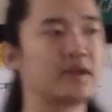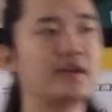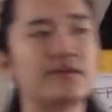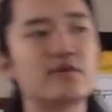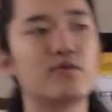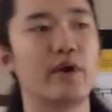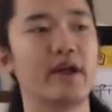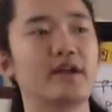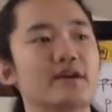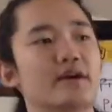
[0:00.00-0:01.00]
Either
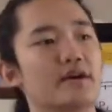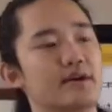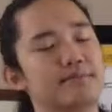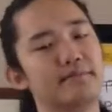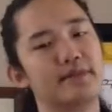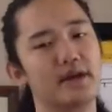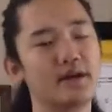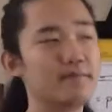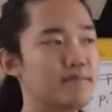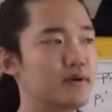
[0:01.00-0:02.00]
way, the
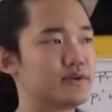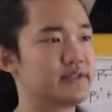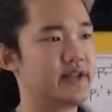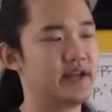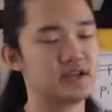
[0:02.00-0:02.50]
impulse that I